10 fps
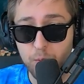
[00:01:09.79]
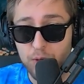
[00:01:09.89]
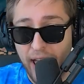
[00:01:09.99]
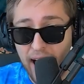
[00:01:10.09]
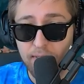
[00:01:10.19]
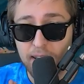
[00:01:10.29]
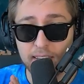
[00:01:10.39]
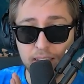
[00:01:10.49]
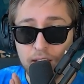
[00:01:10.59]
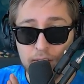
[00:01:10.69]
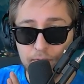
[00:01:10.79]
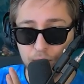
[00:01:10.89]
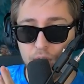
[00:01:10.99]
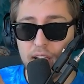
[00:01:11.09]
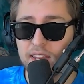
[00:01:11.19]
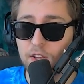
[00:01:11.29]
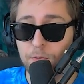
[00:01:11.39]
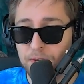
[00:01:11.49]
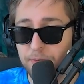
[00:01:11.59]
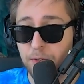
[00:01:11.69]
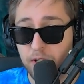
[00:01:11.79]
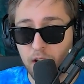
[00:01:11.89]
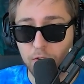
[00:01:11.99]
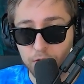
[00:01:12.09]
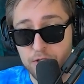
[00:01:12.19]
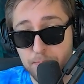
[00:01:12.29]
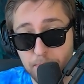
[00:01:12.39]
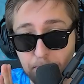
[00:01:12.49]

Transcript: would have like variety of different colors,